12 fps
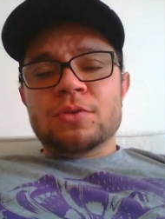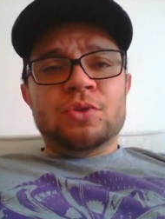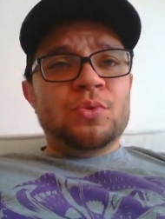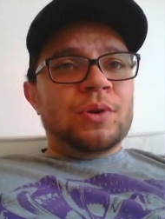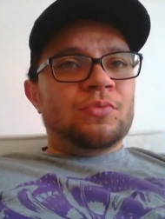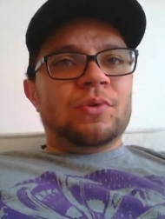
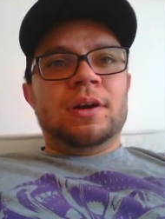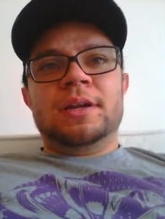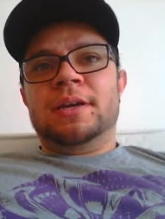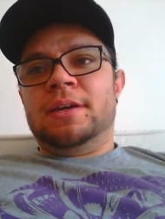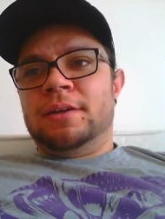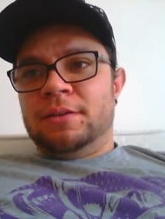doing
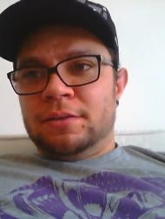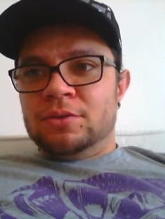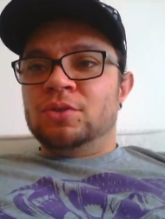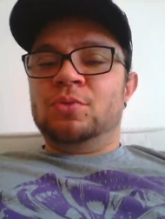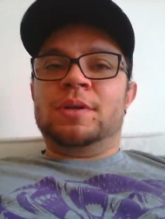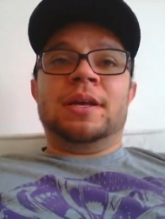running,
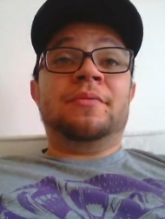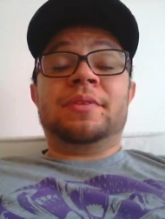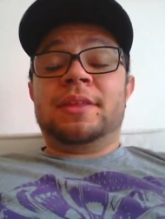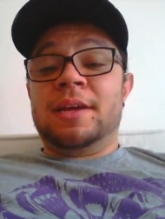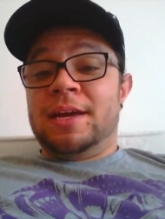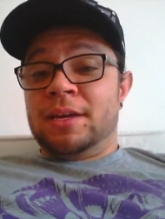doing
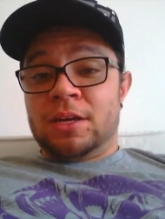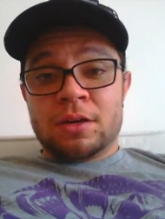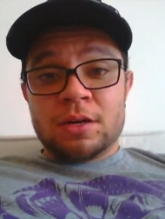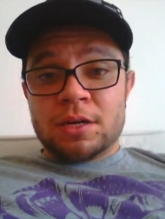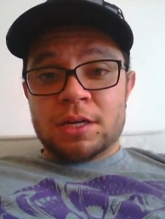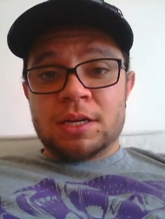everything I
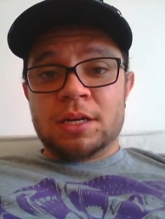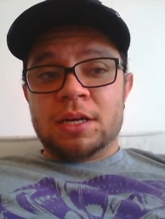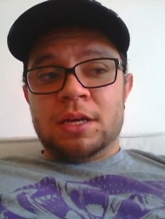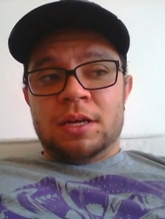could